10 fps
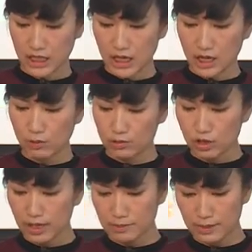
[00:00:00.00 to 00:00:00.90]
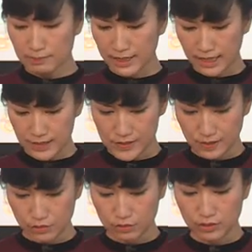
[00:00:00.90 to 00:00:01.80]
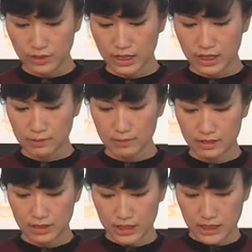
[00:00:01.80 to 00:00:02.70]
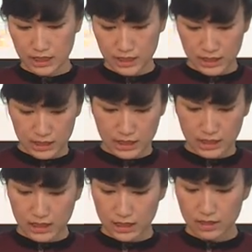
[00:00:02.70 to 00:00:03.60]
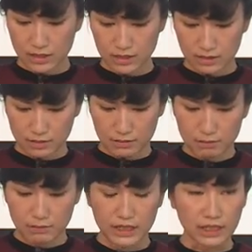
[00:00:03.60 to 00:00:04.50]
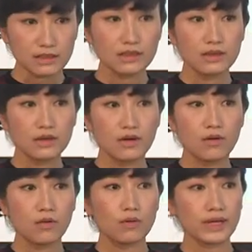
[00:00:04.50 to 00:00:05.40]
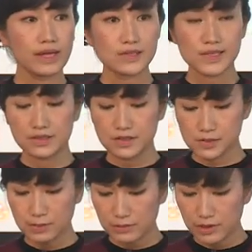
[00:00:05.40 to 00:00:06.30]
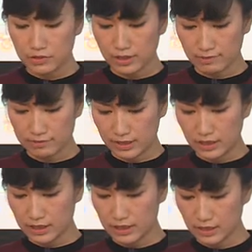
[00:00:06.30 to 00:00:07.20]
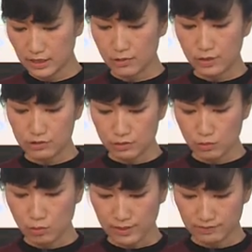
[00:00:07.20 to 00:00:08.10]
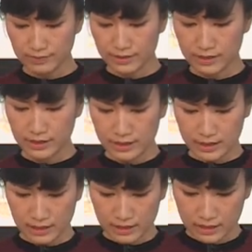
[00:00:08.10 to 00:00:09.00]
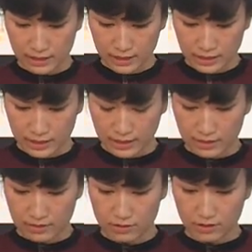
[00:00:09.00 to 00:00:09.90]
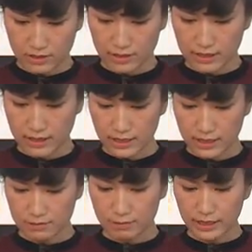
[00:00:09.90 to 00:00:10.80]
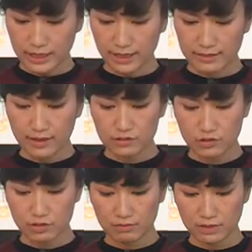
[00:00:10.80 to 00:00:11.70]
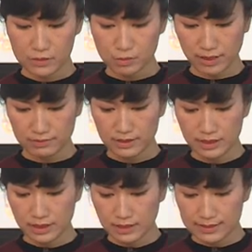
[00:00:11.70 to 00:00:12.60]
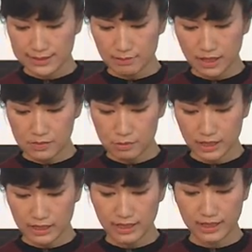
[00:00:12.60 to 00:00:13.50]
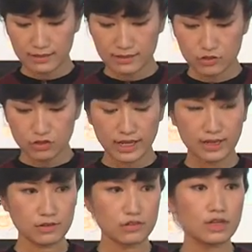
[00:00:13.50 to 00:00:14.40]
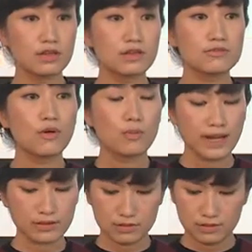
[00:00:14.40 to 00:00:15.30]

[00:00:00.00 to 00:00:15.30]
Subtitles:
I will try my best to keep the meaning, or we can say the spirit of the original one. And if we cannot achieve this one, sometimes we can change the format.